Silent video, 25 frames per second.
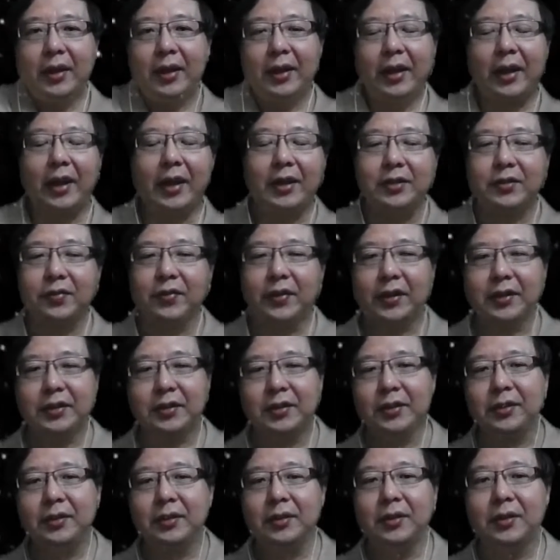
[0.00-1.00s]
hash
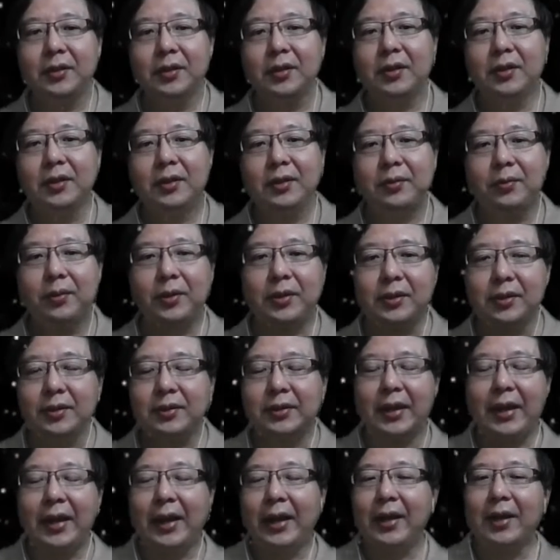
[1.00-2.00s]
function. We
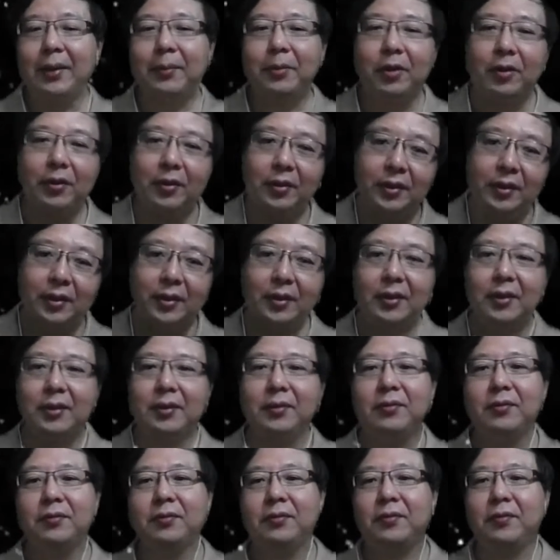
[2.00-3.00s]
just add up all
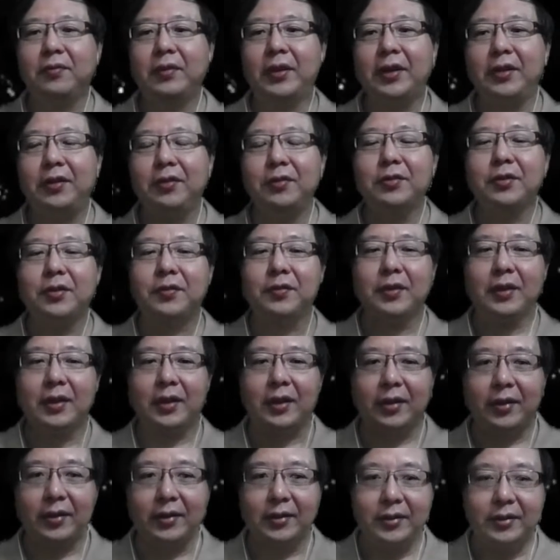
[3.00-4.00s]
the values of the
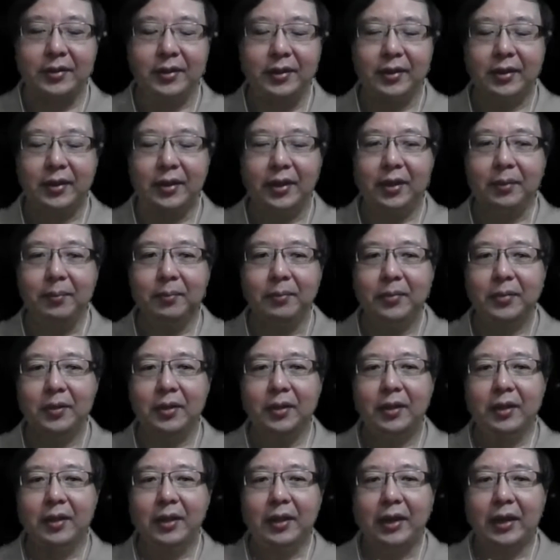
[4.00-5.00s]
characters in the name,
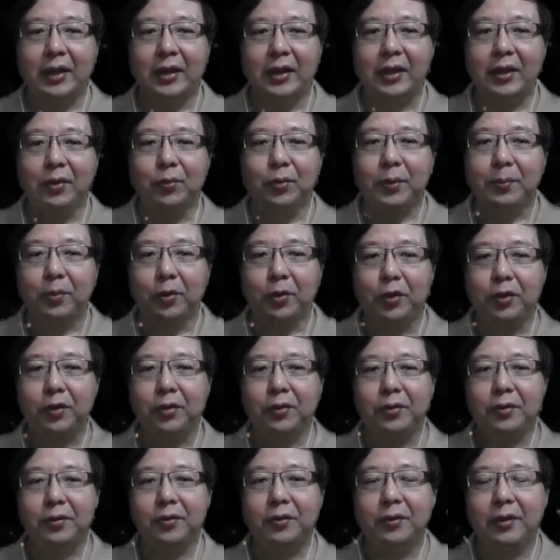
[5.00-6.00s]
and then we
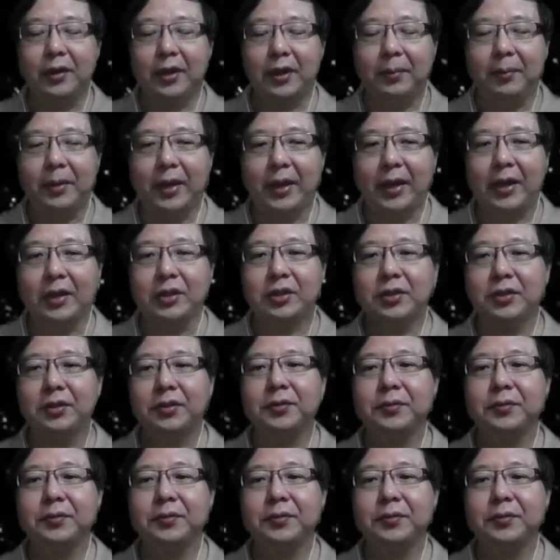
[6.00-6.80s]
modulo m hash.